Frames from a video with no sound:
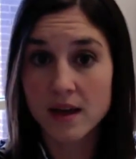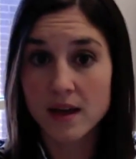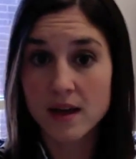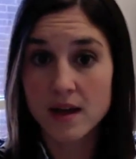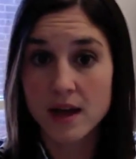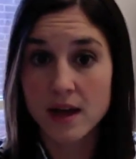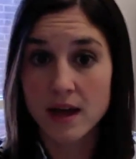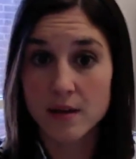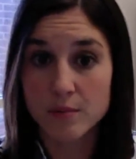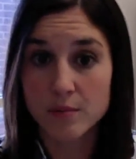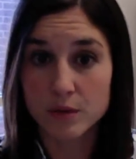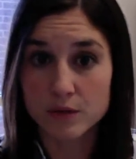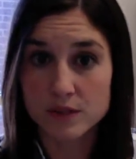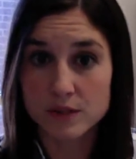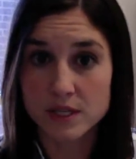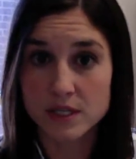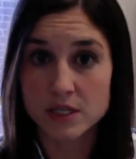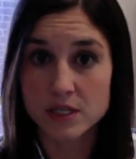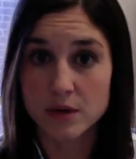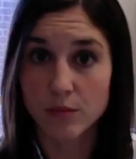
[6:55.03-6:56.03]
It moves
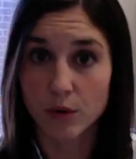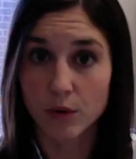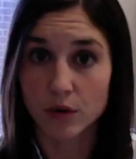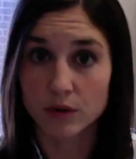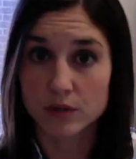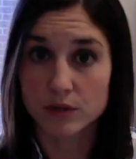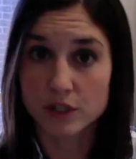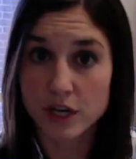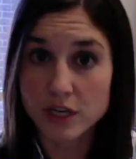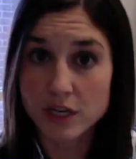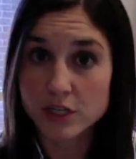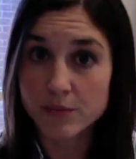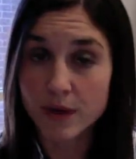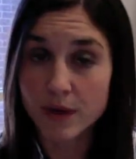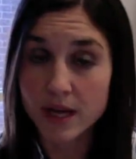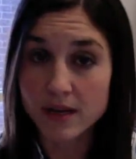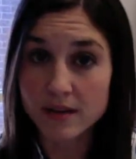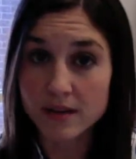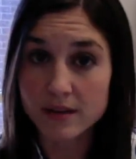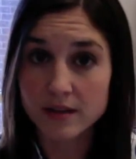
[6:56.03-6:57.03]
into moral
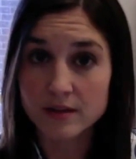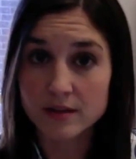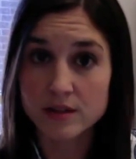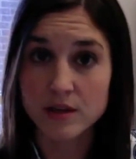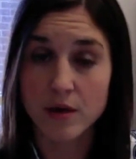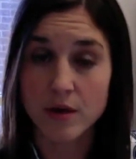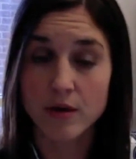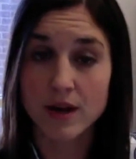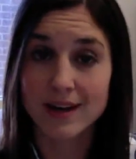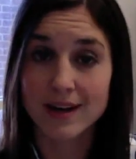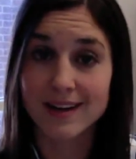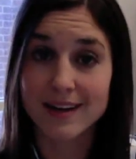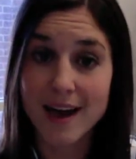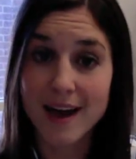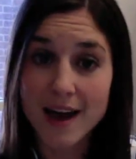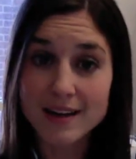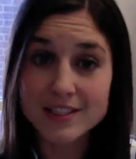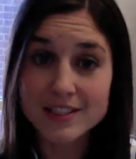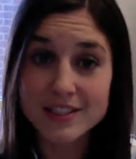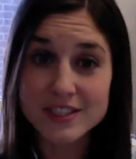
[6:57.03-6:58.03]
judgment. So
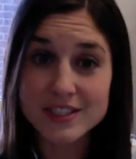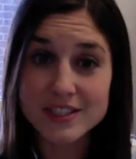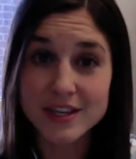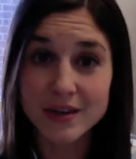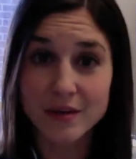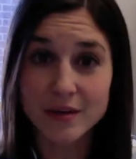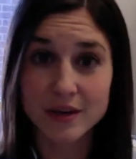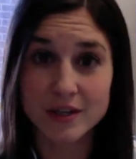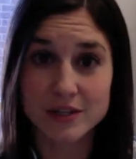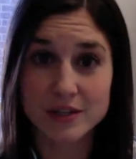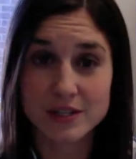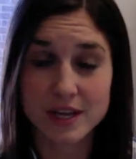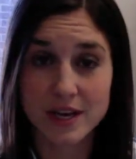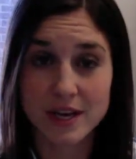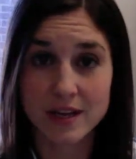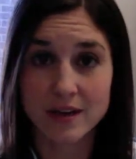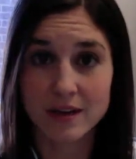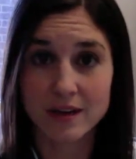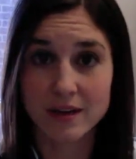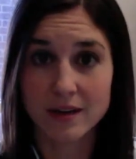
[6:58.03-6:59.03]
not just that you
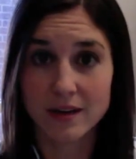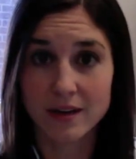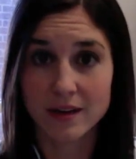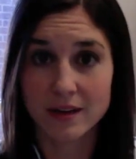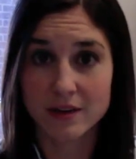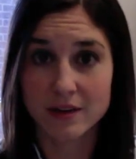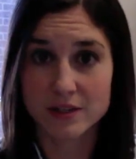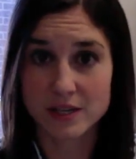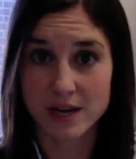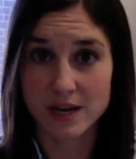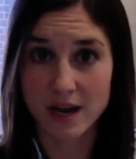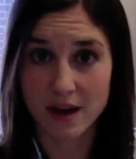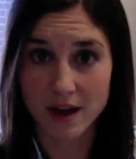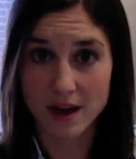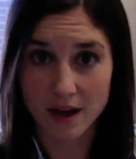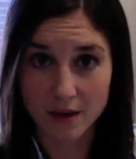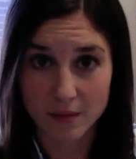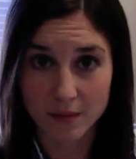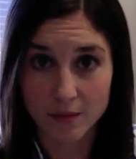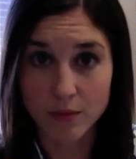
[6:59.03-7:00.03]
understand there's a
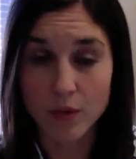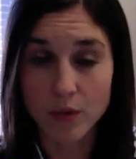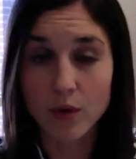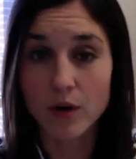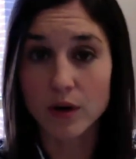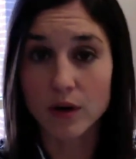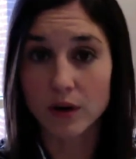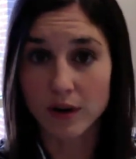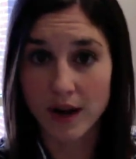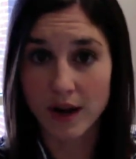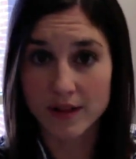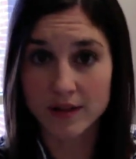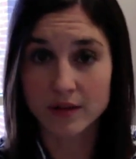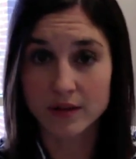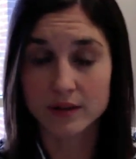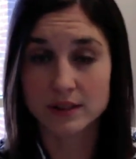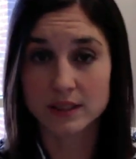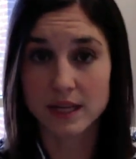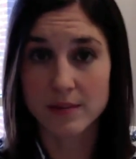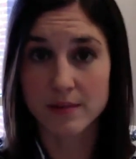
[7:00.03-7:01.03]
moral or
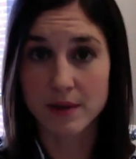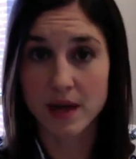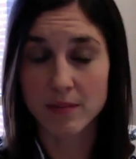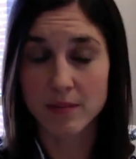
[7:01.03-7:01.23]
ethical dilemma at